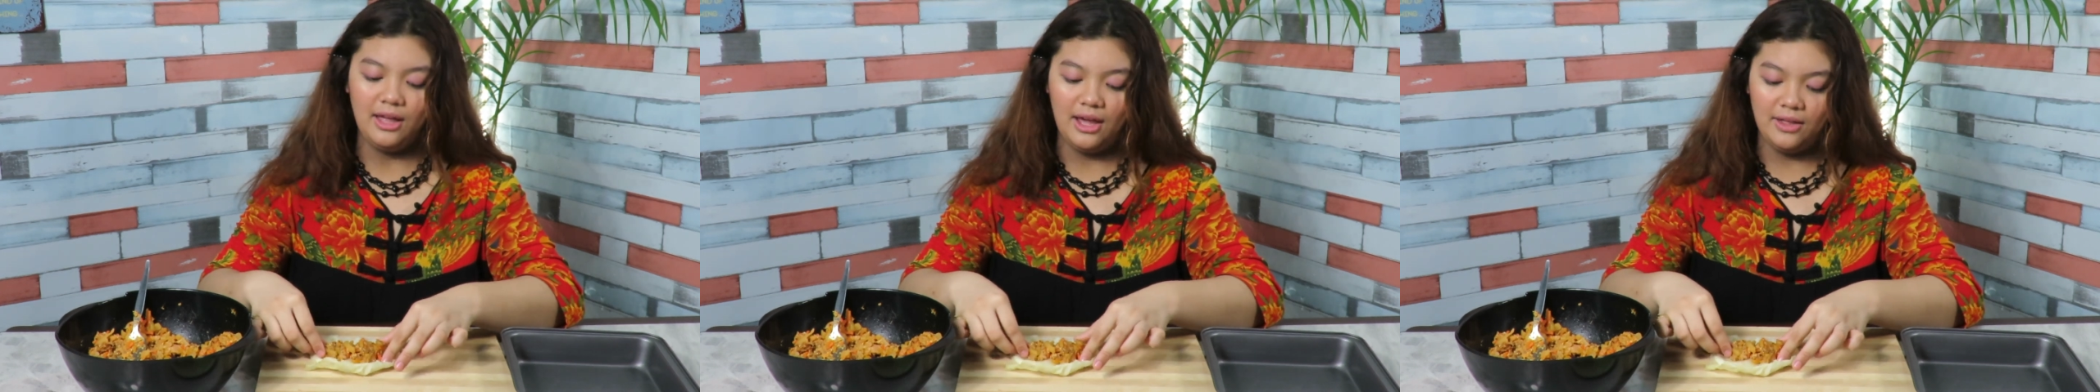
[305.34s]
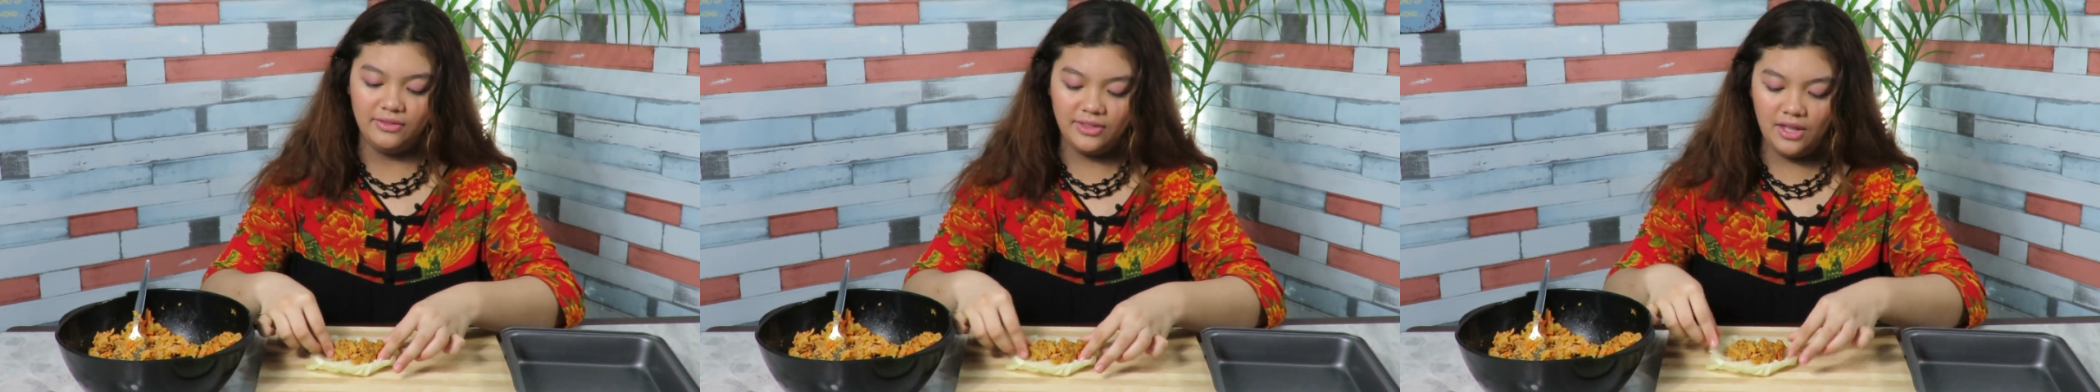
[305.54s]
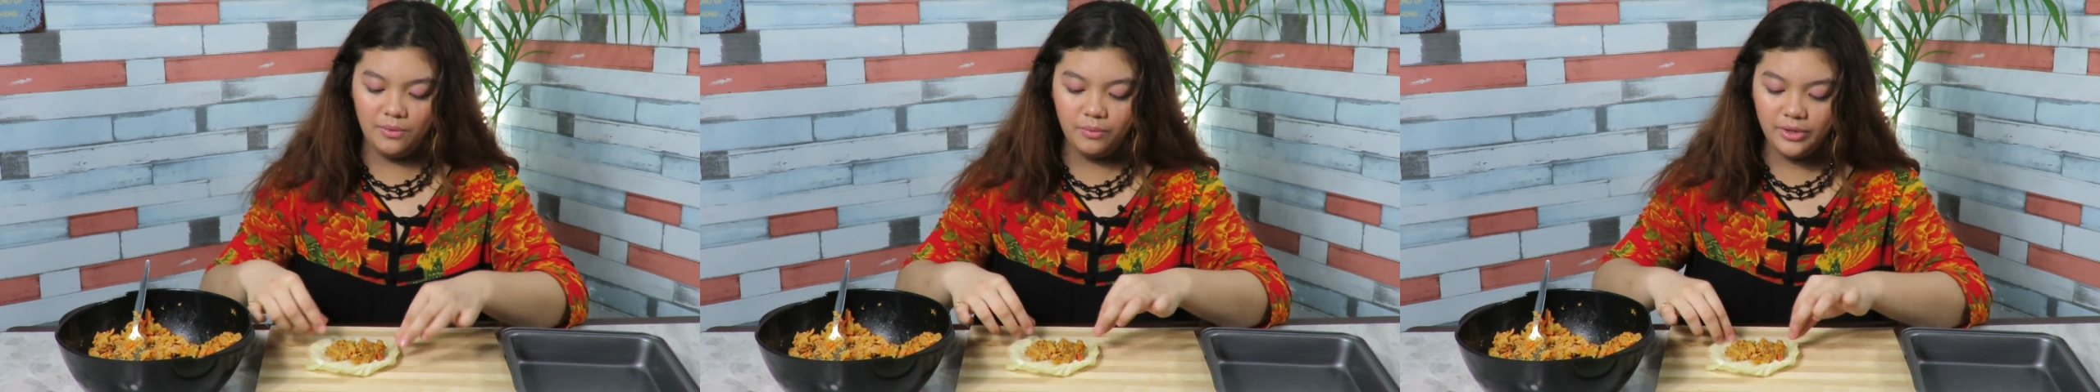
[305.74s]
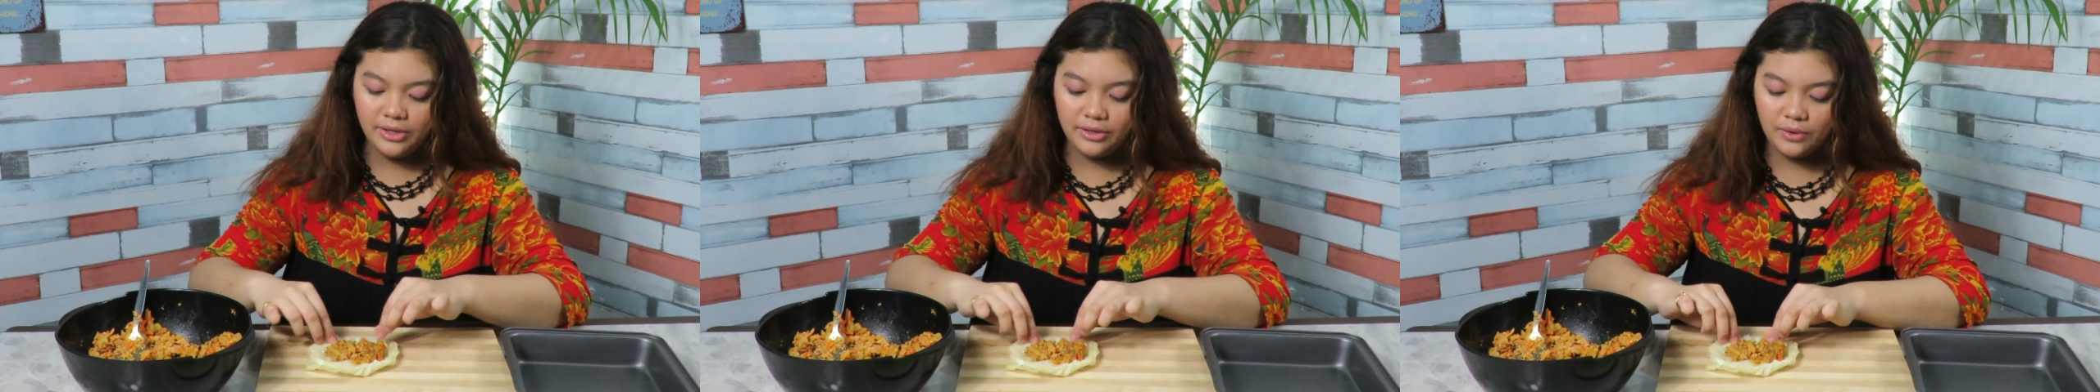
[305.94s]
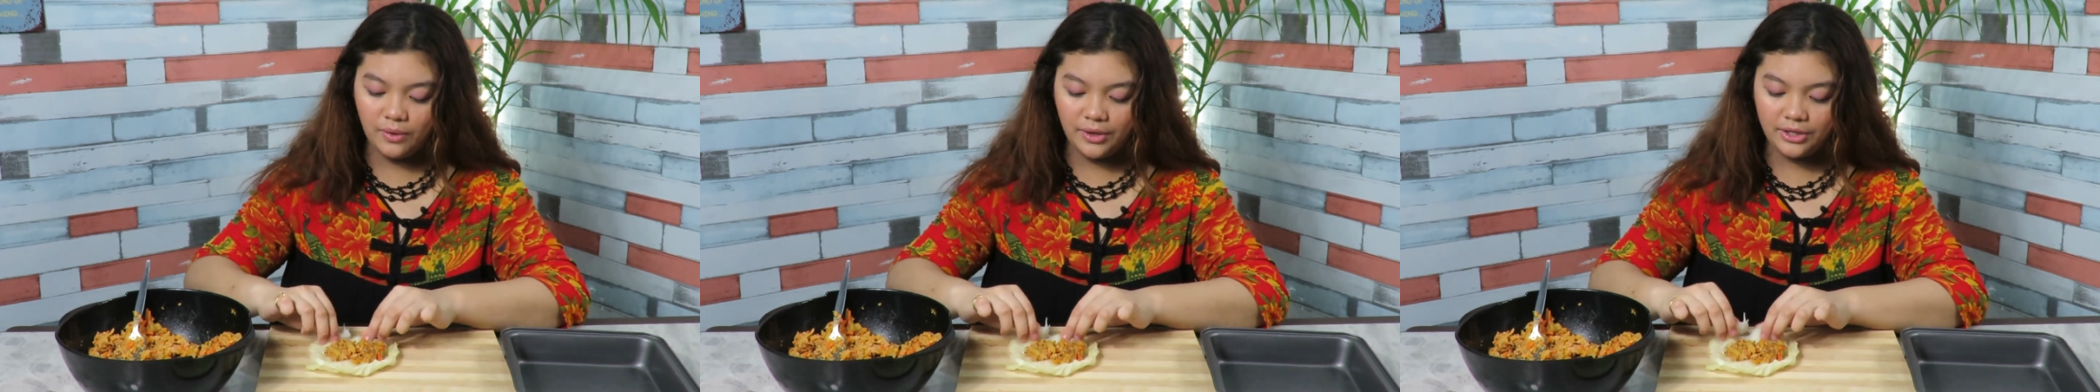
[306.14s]
And then we
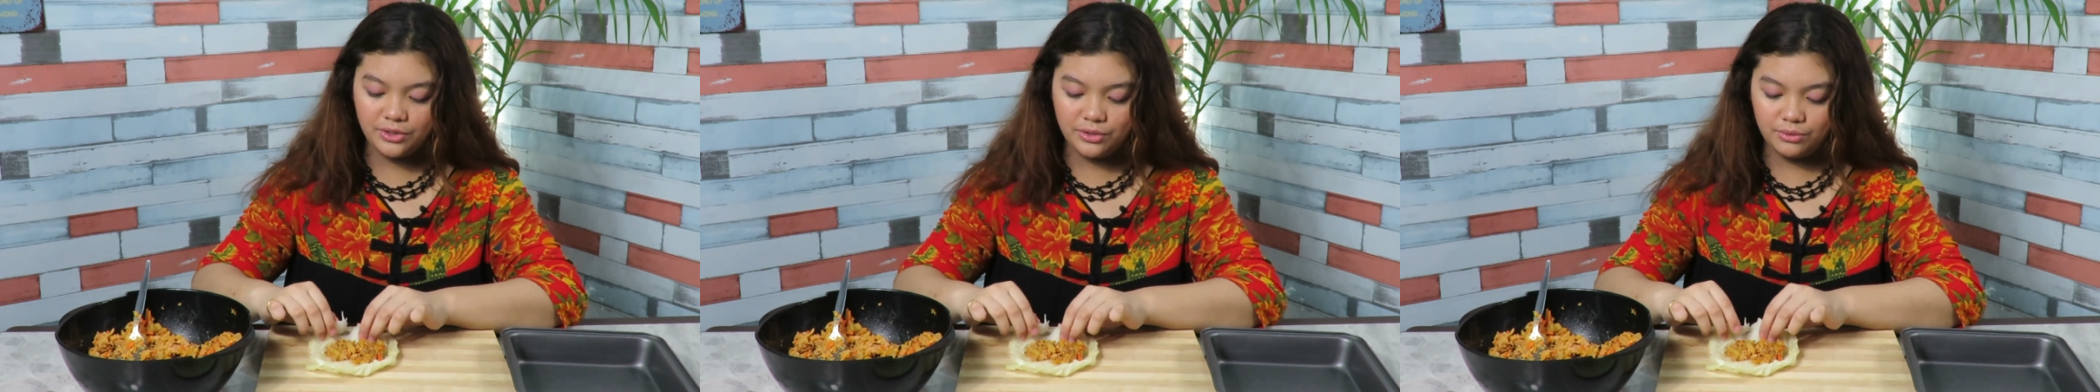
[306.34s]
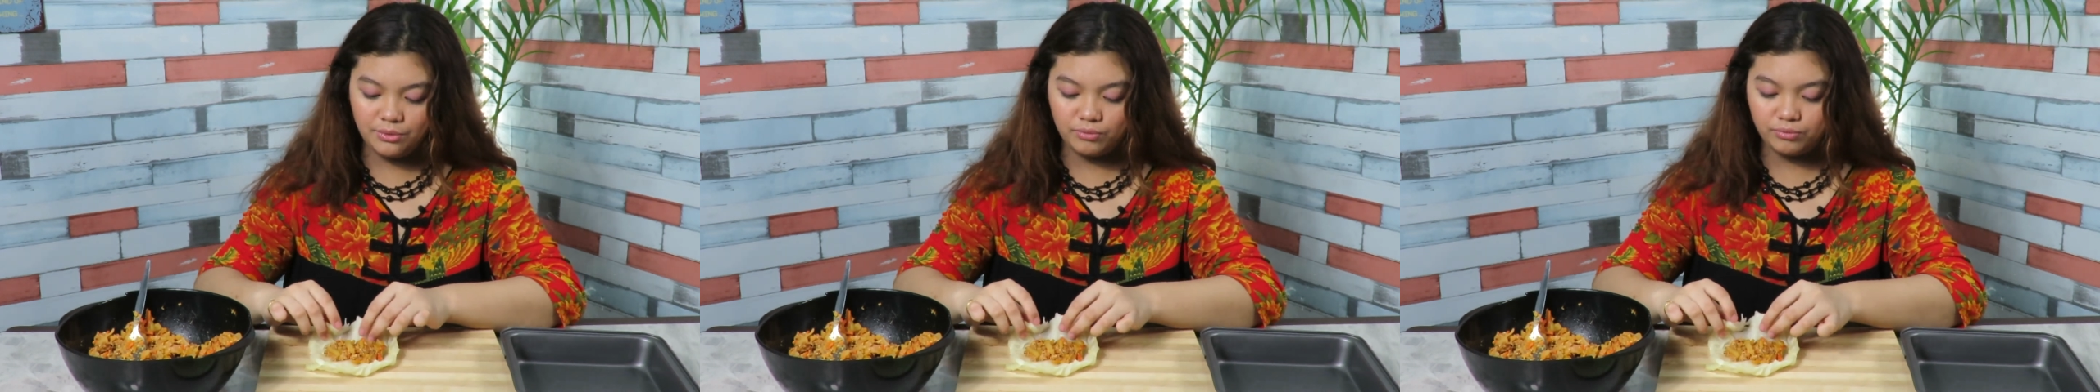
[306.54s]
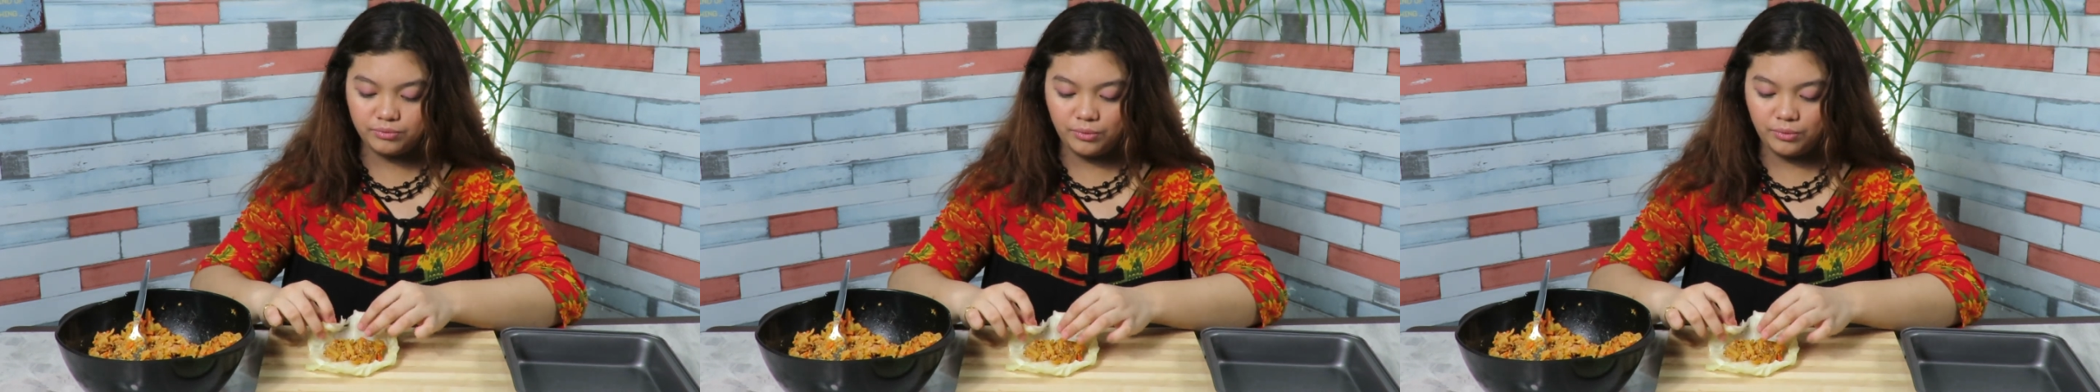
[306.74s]
are going to